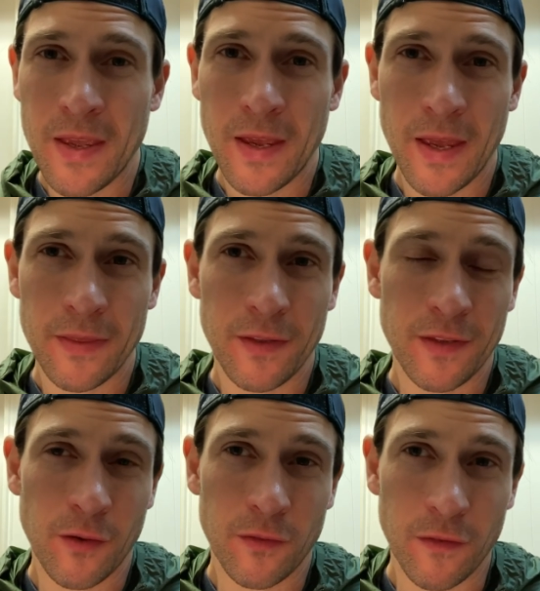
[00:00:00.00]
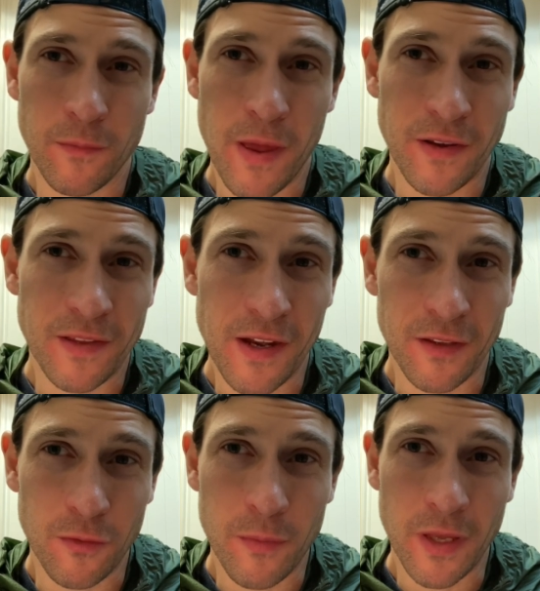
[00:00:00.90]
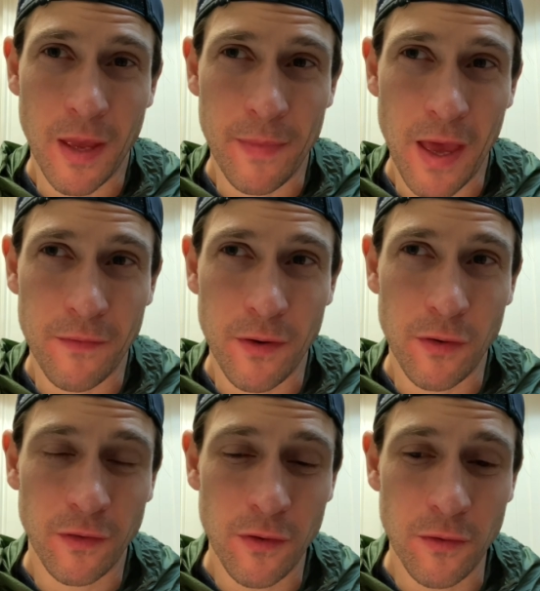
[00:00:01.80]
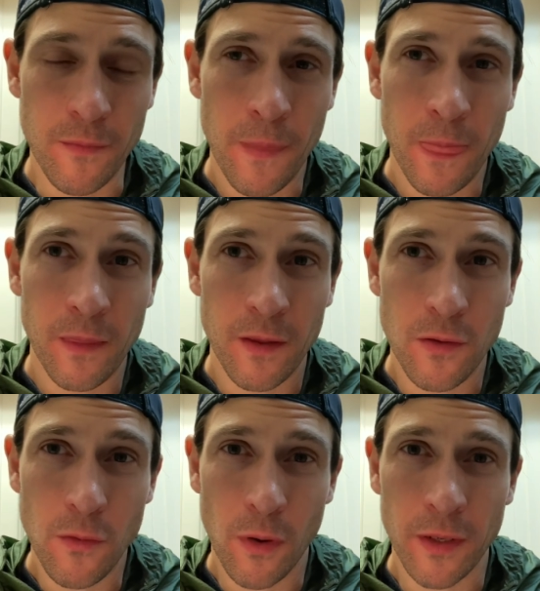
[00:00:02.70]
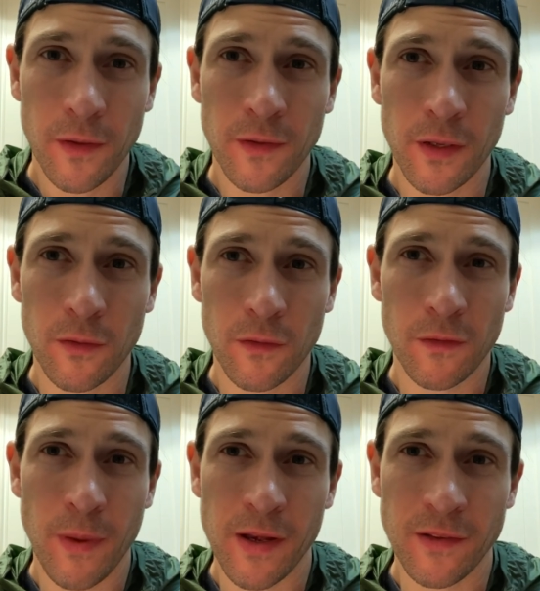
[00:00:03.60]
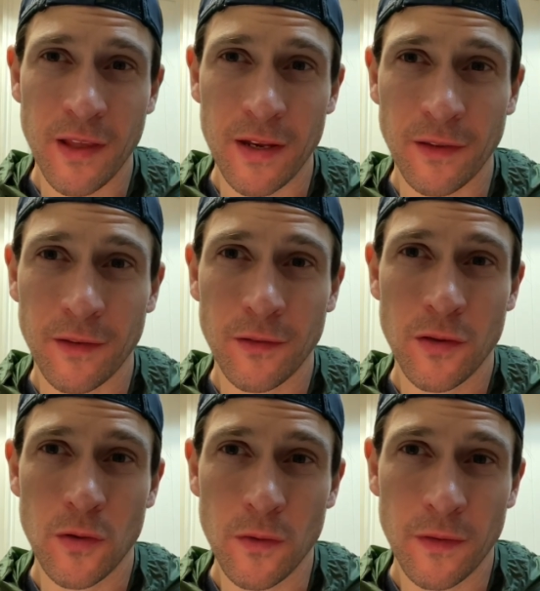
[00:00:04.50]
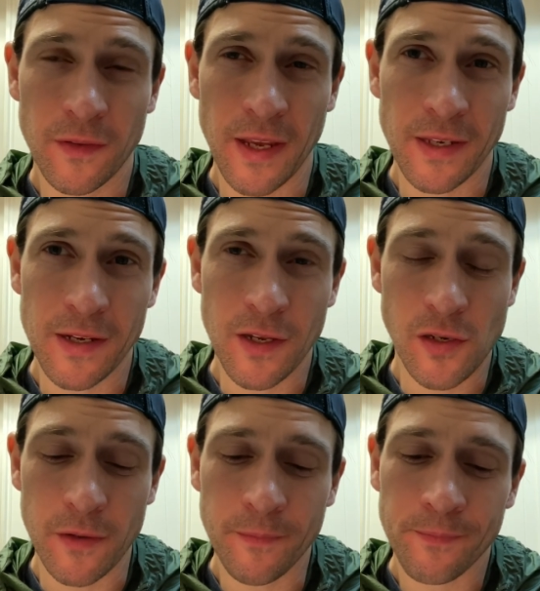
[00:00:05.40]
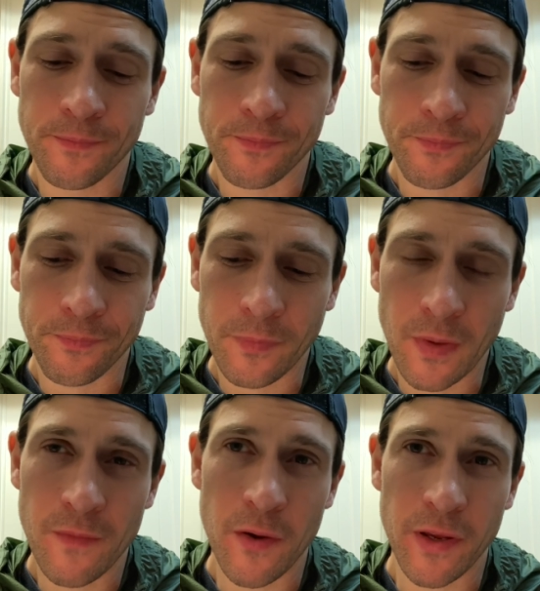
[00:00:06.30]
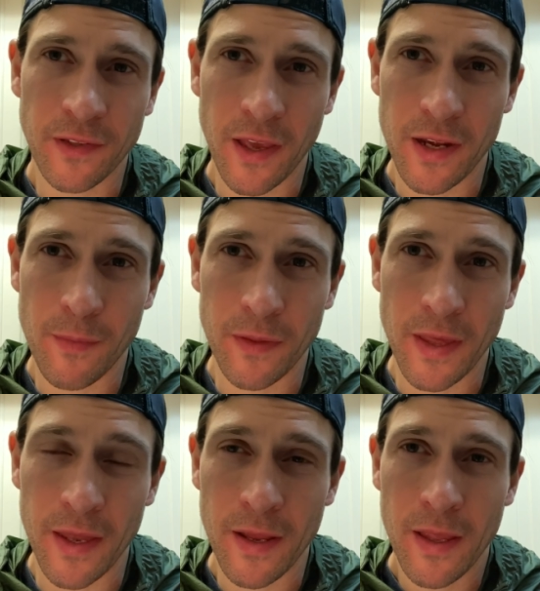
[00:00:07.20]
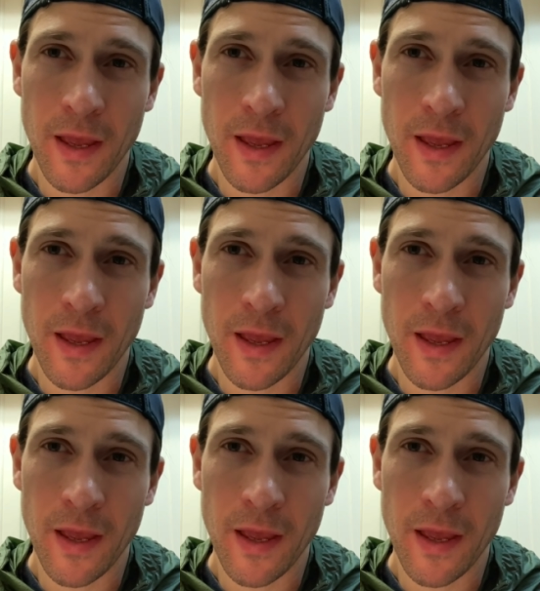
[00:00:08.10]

And The Secrets of Spanish Tennis will be coming out very soon. The new one, Secrets of Spanish Tennis 2, second edition. Very excited about that.